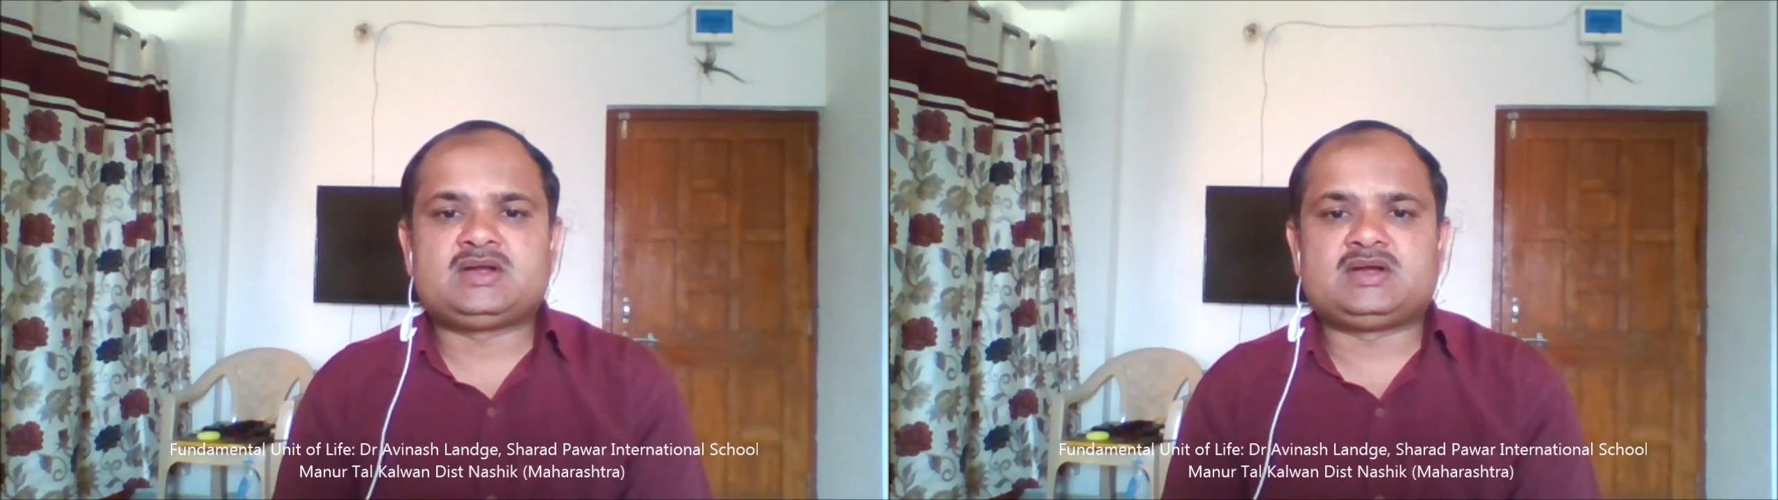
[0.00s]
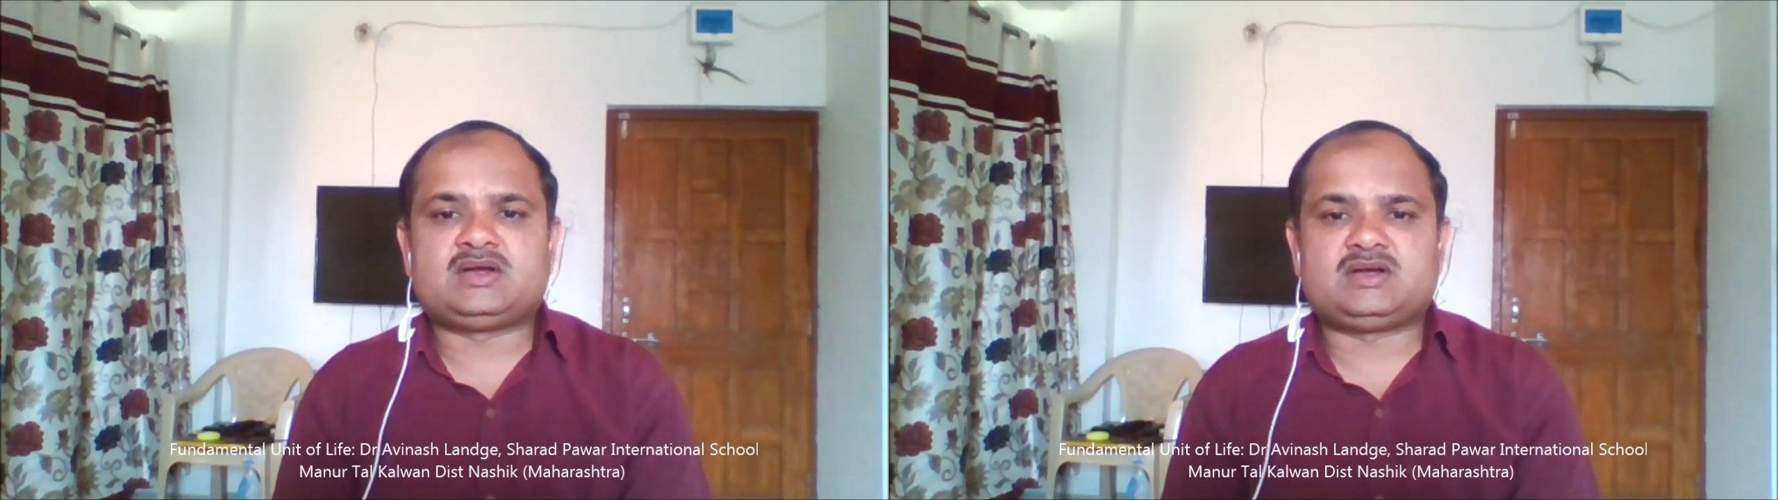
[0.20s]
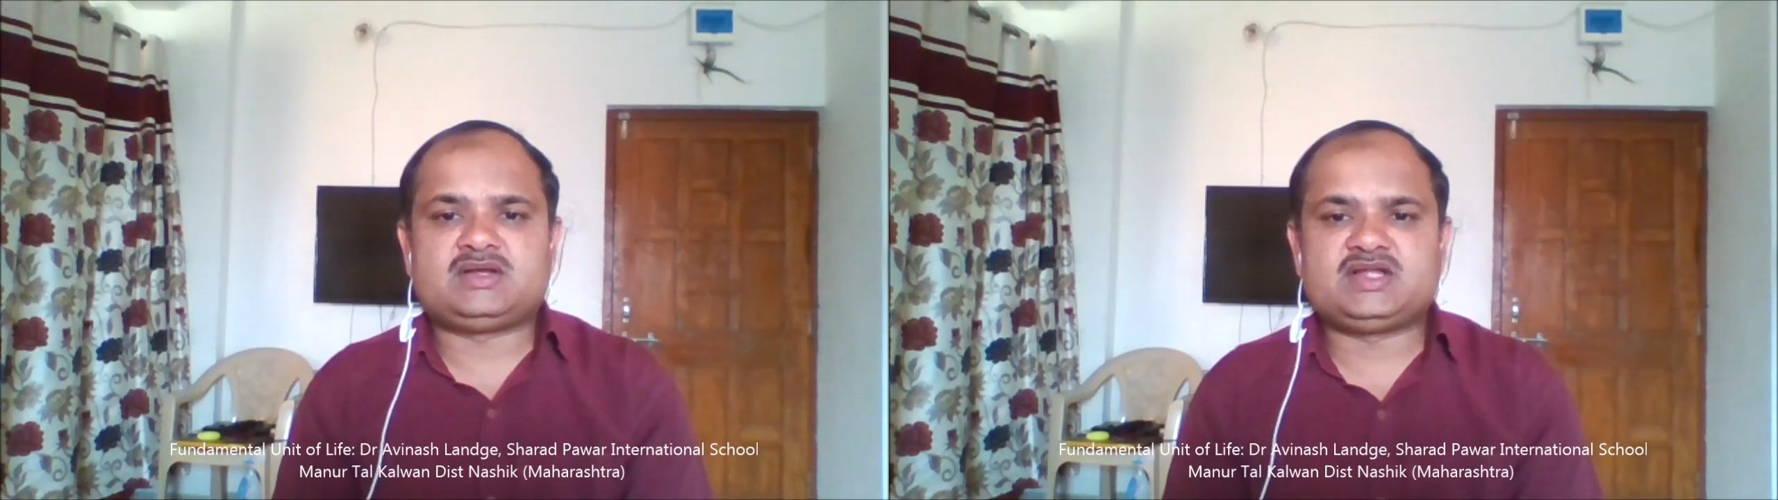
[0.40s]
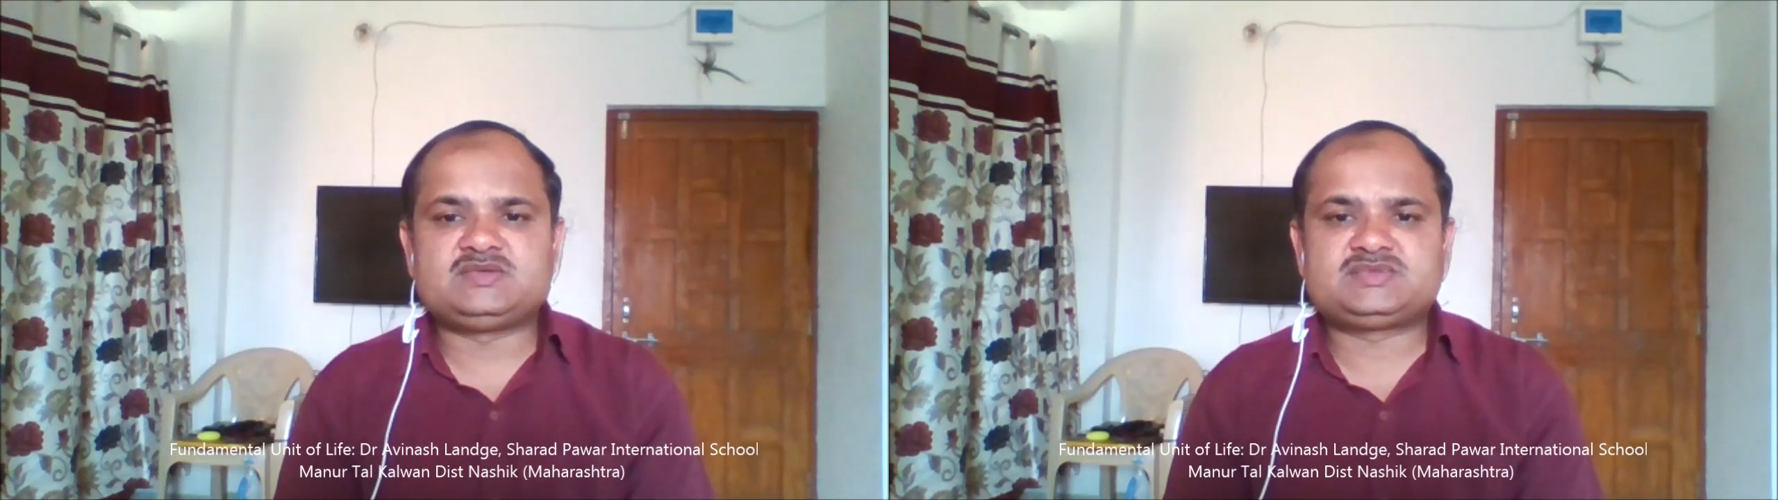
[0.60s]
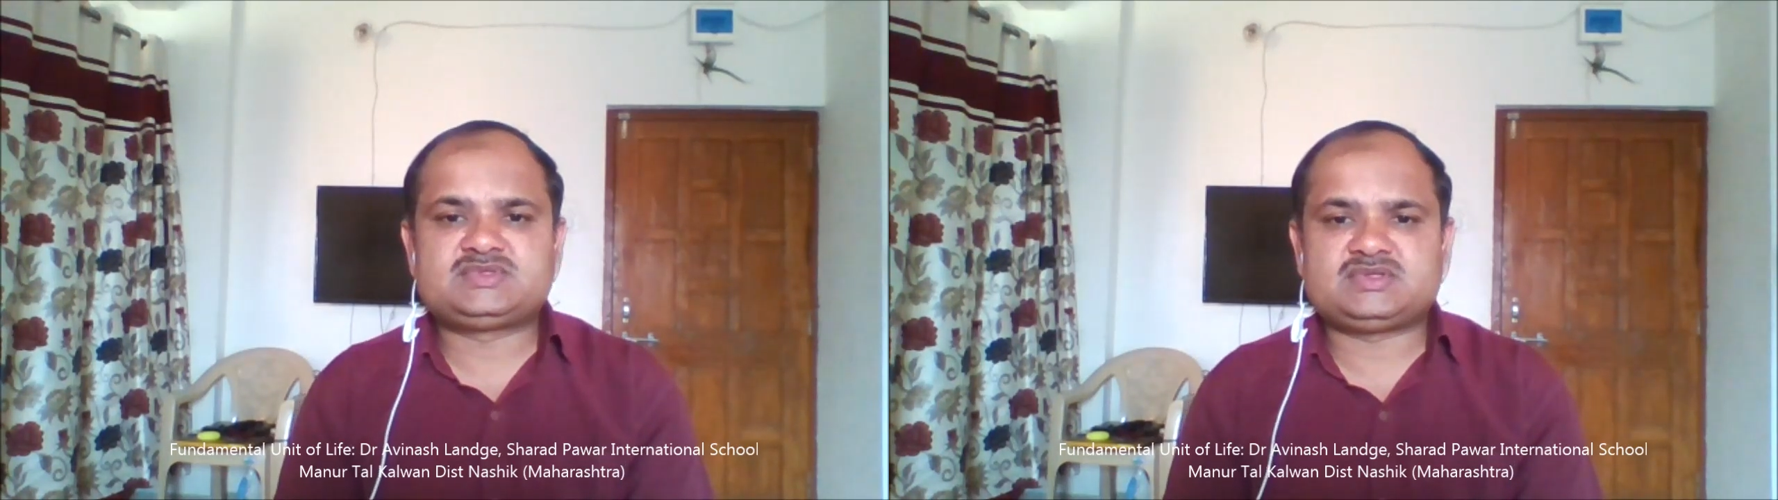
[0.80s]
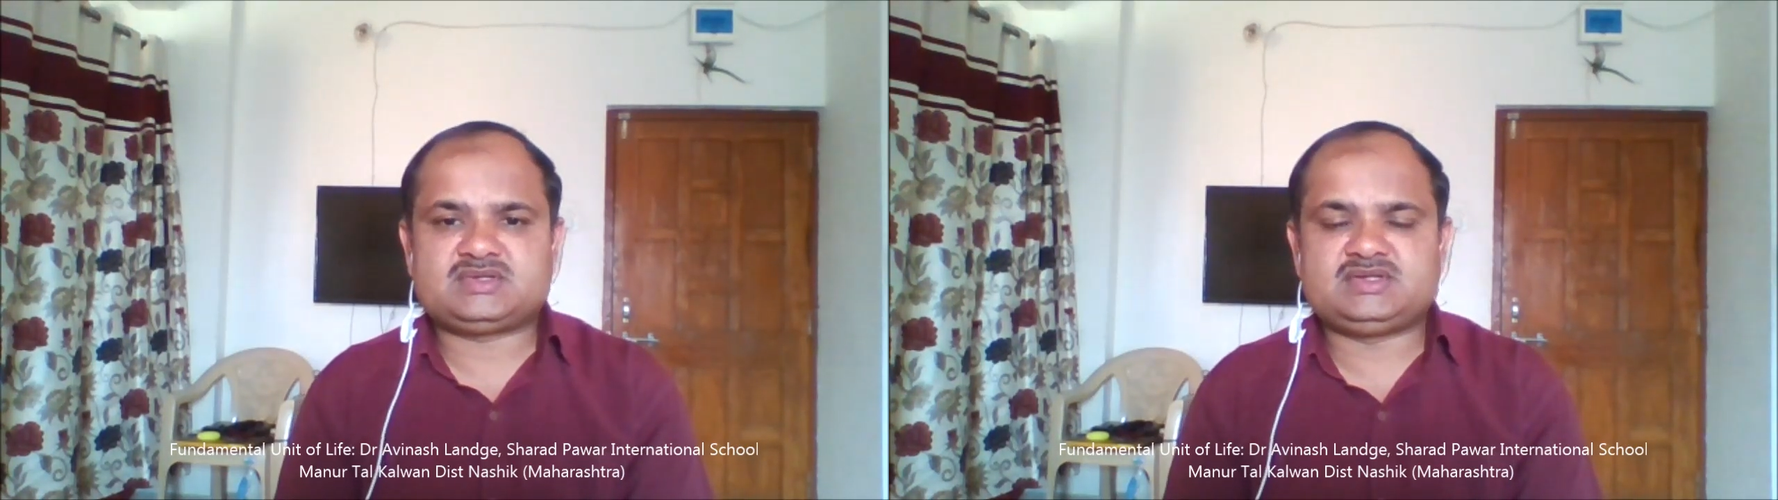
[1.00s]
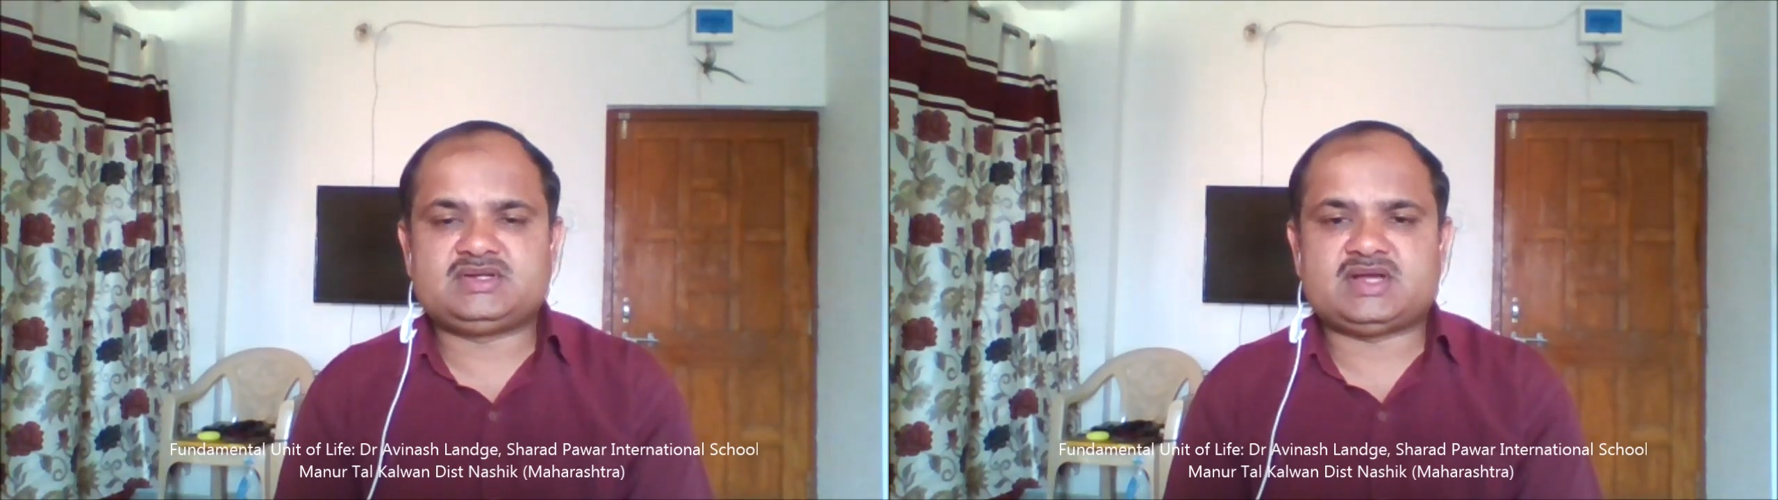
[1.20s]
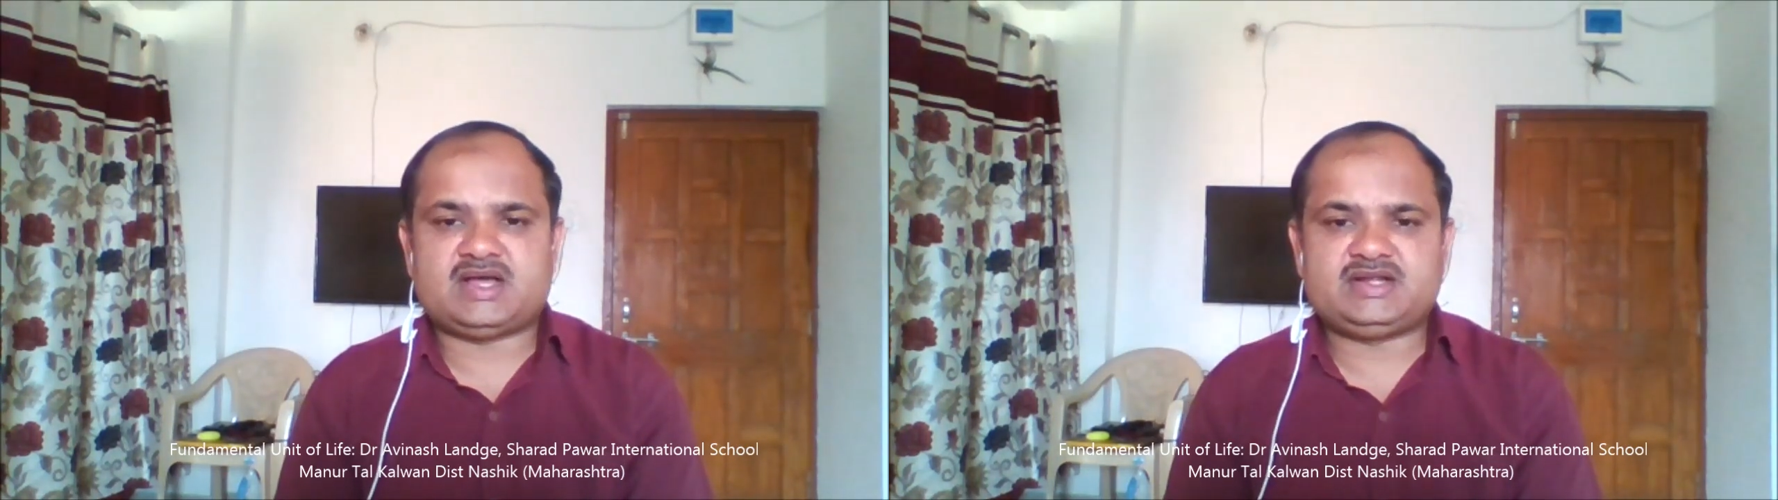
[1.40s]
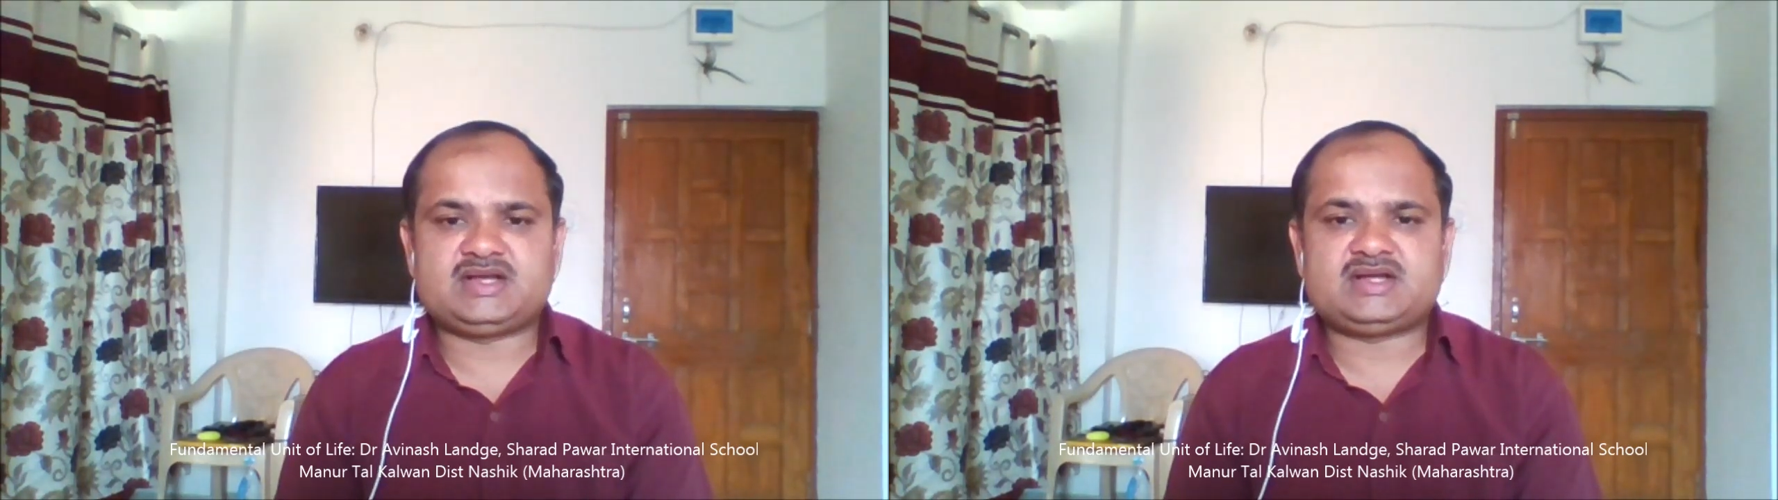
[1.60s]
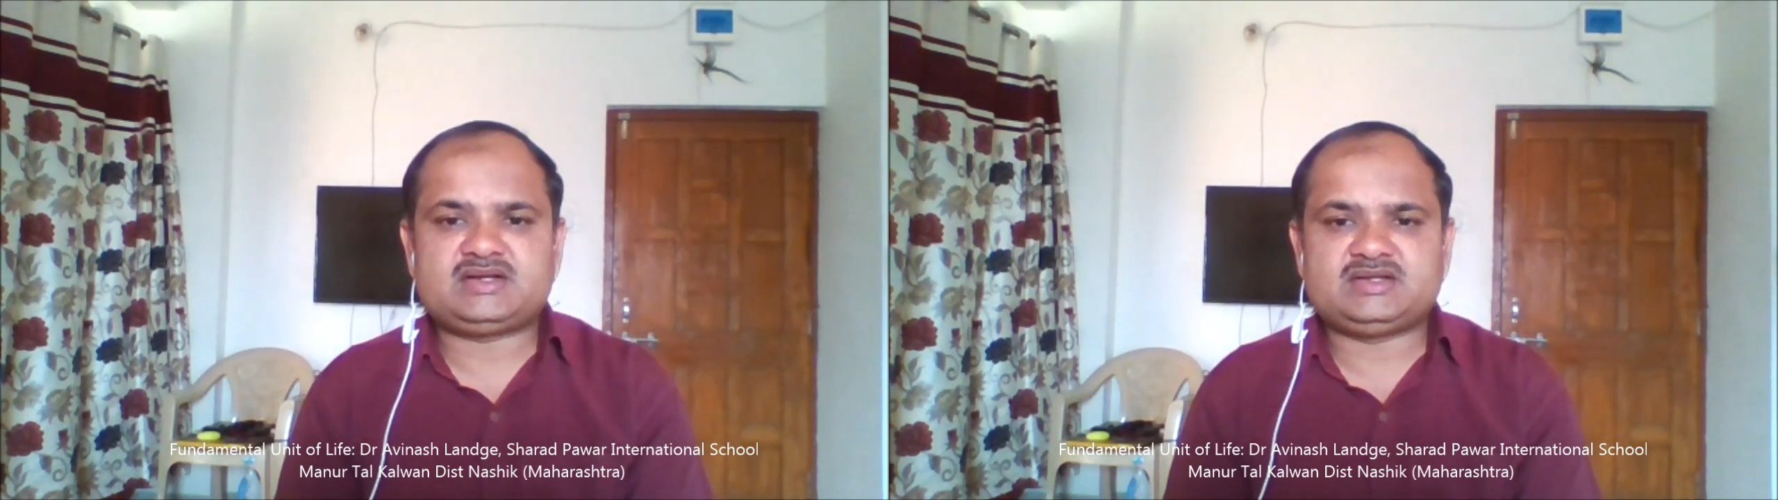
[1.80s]
Helps in
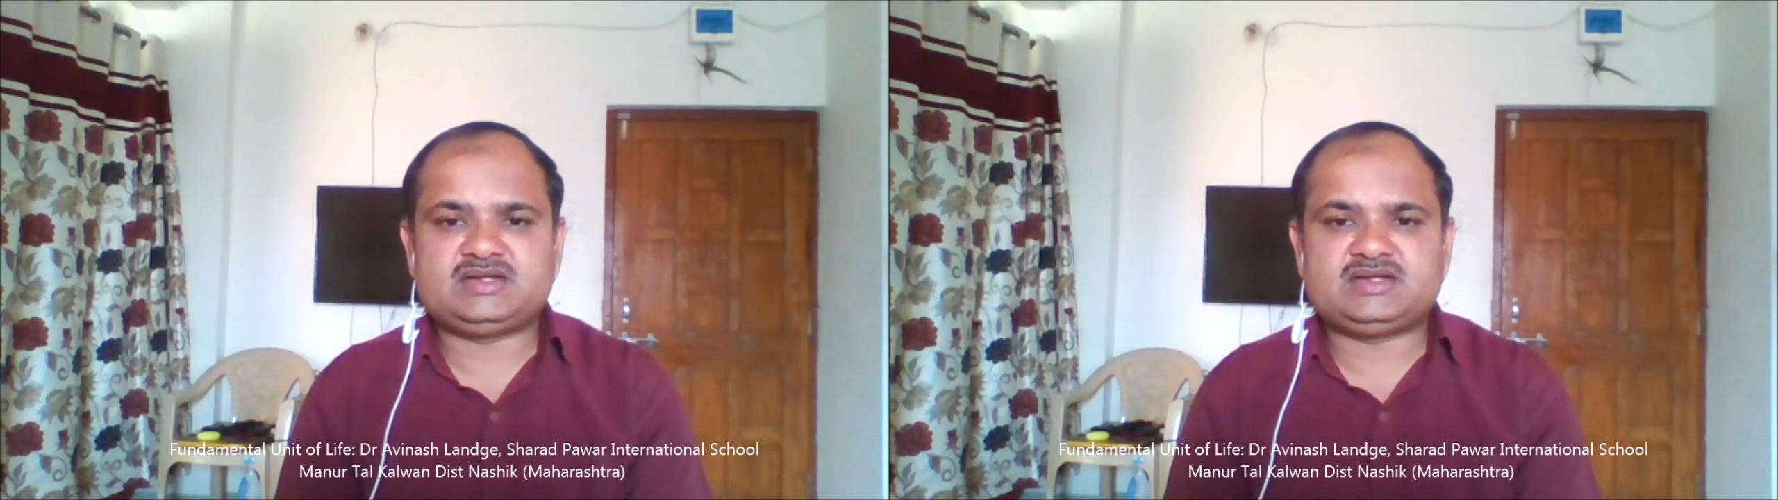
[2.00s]
RER,